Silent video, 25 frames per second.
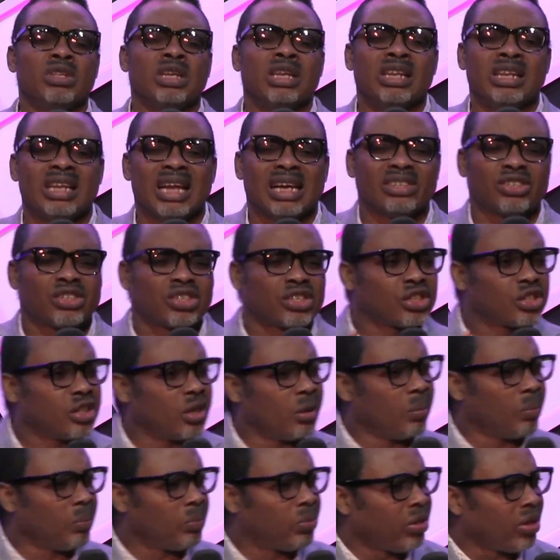There's
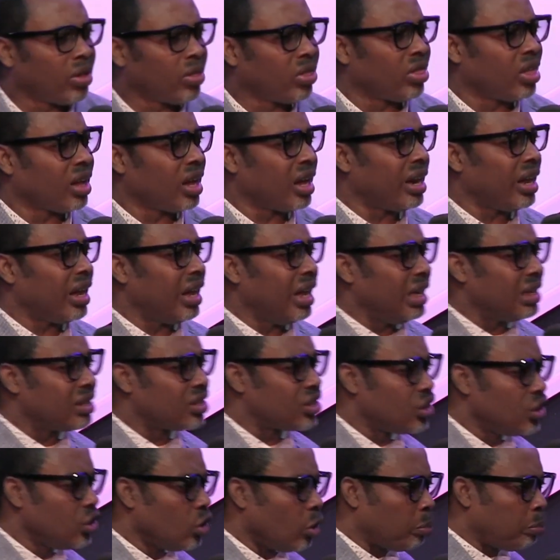something that is
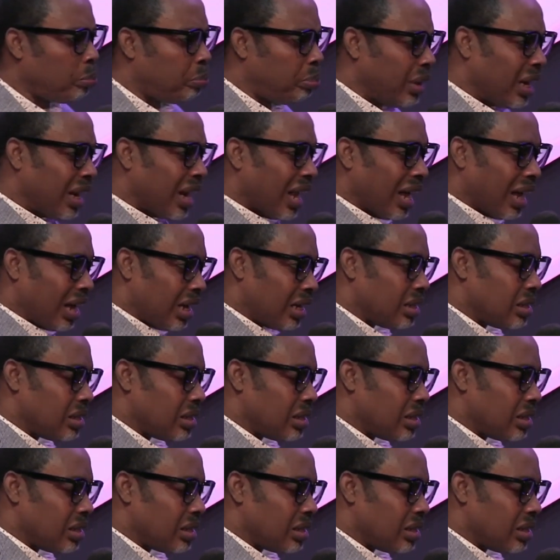your pillar,